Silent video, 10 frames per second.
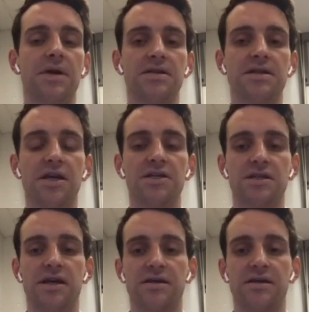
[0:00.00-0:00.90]

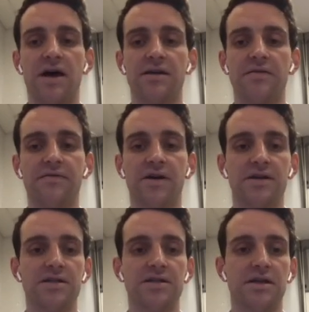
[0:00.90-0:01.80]
presentation and
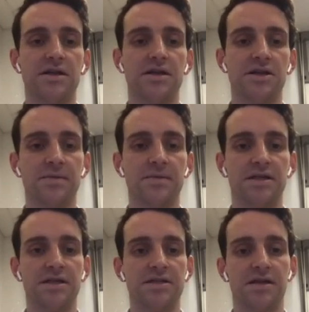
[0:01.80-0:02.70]
non-findings on initial
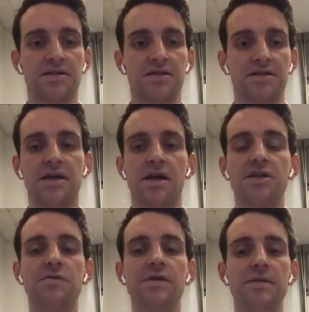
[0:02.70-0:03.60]
imaging tests. And
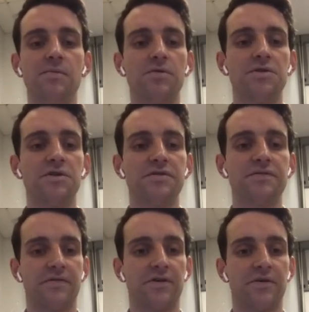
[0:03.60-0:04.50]
it is really most
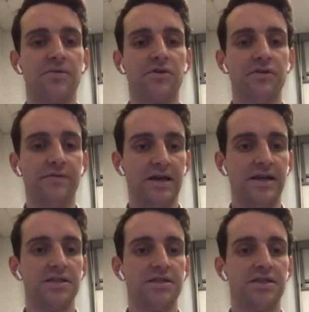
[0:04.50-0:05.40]
useful for improving
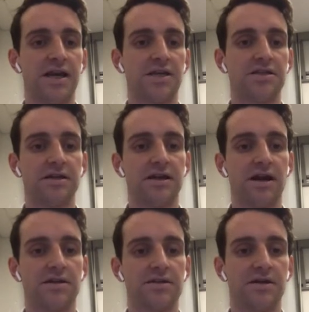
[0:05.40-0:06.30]
lesion detection and
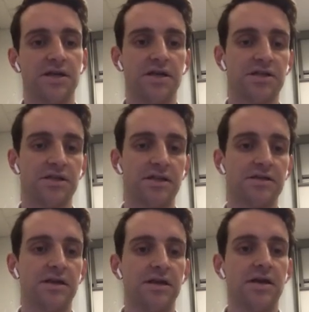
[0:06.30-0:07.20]
characterization,
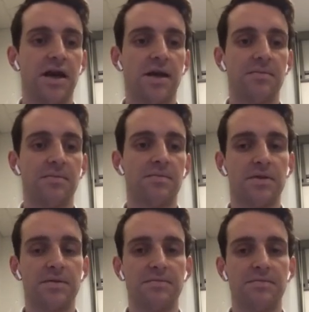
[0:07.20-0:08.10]
and
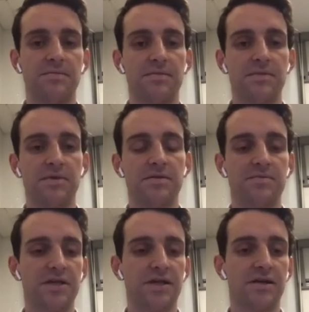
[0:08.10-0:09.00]

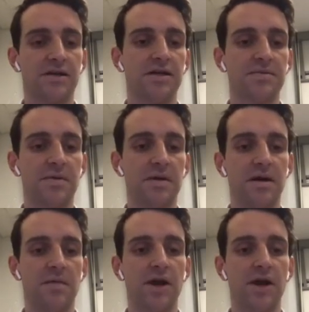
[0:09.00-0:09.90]
particularly
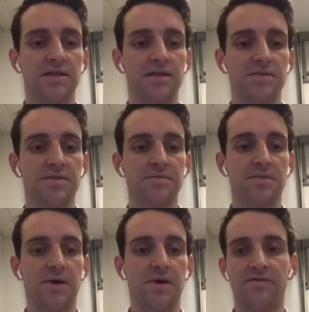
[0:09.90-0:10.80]
brain,
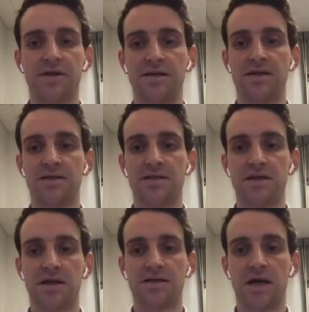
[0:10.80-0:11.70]
spine and liver imaging.
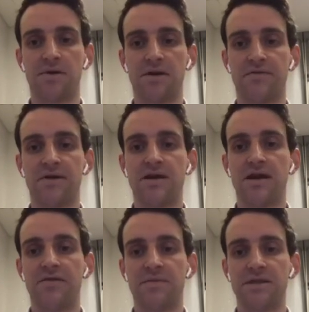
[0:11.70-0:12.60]
This is an example of
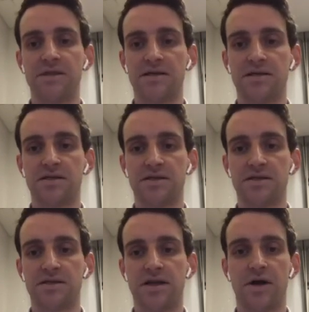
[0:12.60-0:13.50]
liver
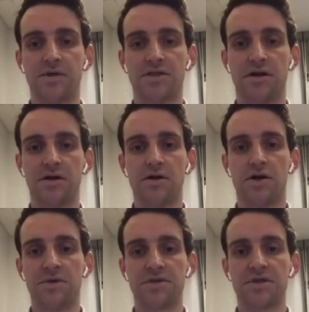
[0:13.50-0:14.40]
metastasis and MRI, which
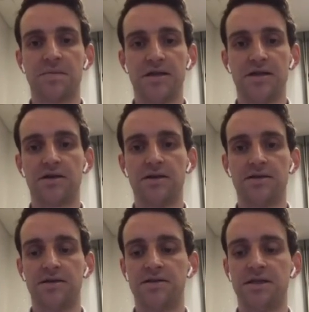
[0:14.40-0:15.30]
are almost
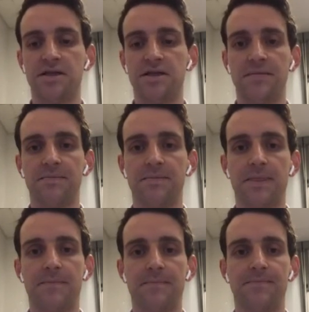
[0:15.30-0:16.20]
completely occult on
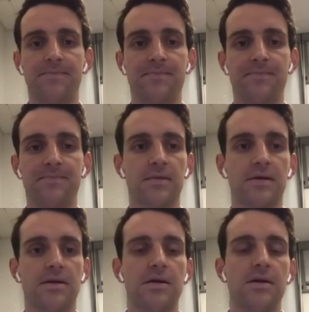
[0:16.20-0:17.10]
CT.
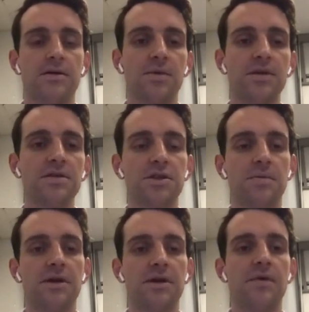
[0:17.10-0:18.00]
So
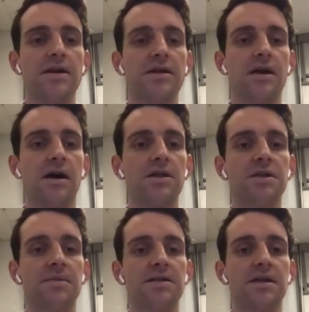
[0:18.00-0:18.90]
in summary,
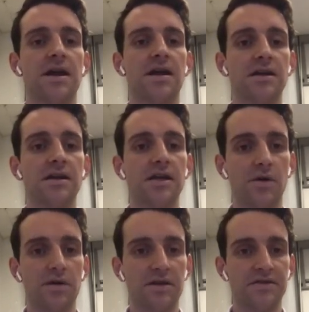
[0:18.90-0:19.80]
radiology plays a
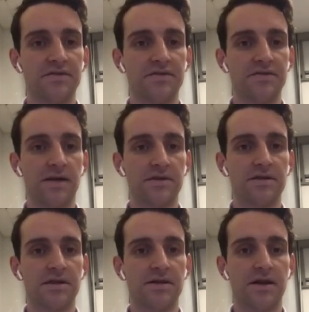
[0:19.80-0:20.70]
key role in the
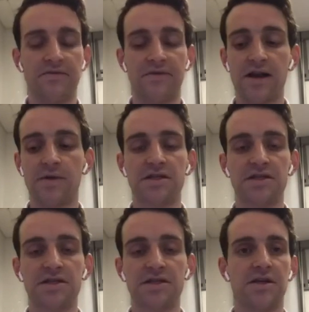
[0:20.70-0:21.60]
development and the
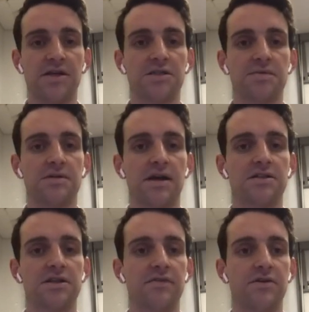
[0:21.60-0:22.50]
evaluation of patients
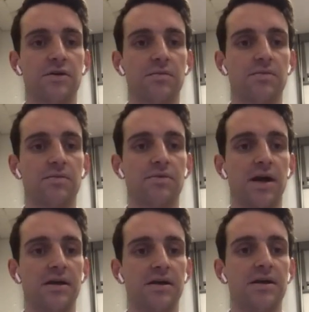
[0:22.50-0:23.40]
with cancer of unknown
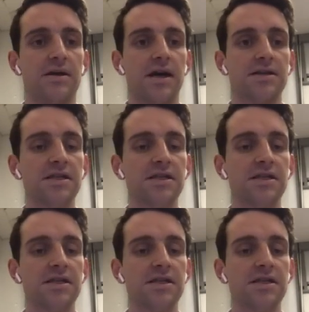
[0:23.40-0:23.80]
primary.